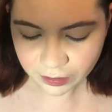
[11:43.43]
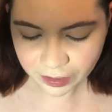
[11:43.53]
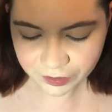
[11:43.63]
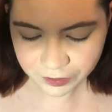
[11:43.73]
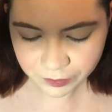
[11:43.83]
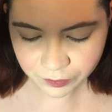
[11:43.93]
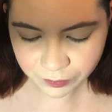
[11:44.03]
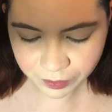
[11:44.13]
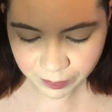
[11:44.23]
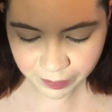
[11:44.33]
Last year was a
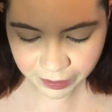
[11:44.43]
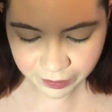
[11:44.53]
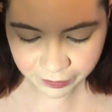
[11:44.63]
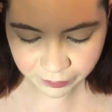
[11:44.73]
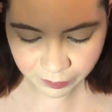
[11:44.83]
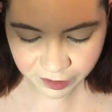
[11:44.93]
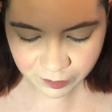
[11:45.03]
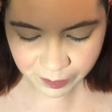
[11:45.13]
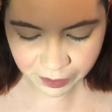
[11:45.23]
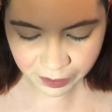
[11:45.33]
really bad year for my
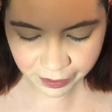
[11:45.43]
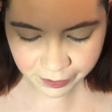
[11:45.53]
spending.